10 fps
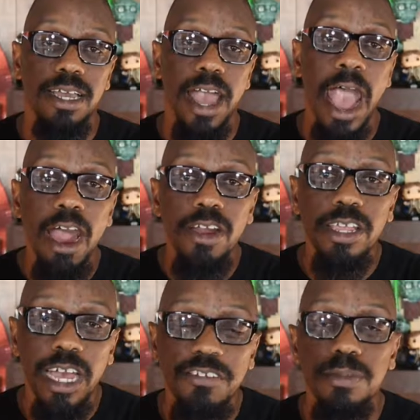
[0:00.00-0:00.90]
our
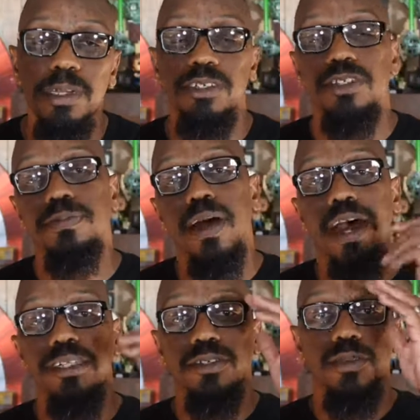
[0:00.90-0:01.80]
government's
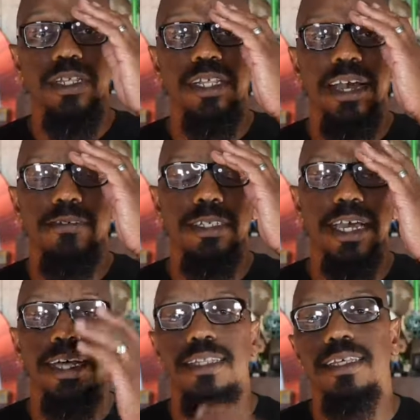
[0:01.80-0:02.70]
response, whether that was
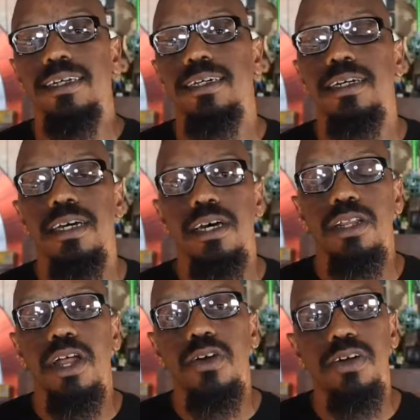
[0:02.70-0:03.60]
at the
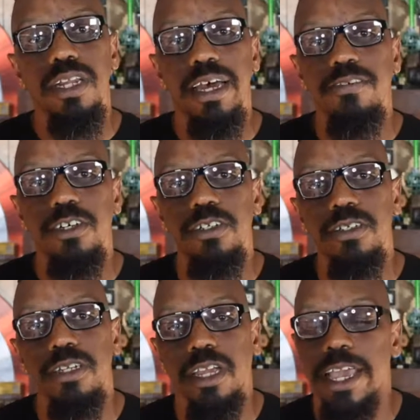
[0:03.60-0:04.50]
local level,
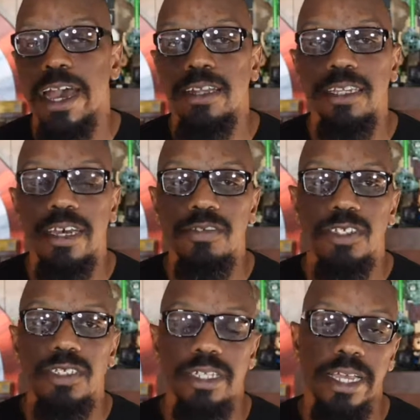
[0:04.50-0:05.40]
your county level,
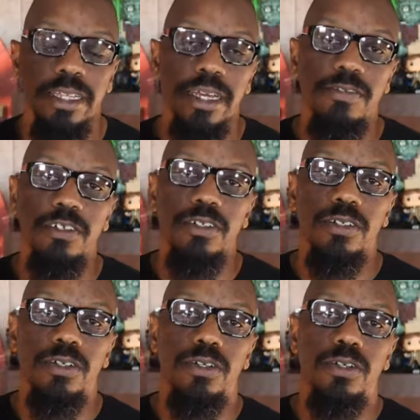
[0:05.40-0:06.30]
state level,
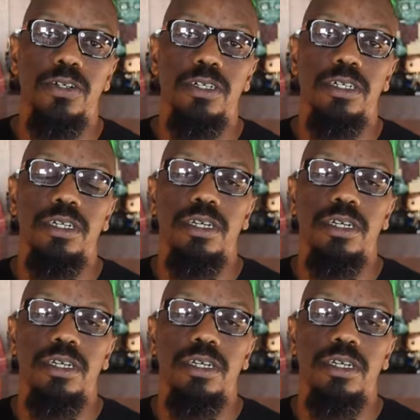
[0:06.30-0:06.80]
or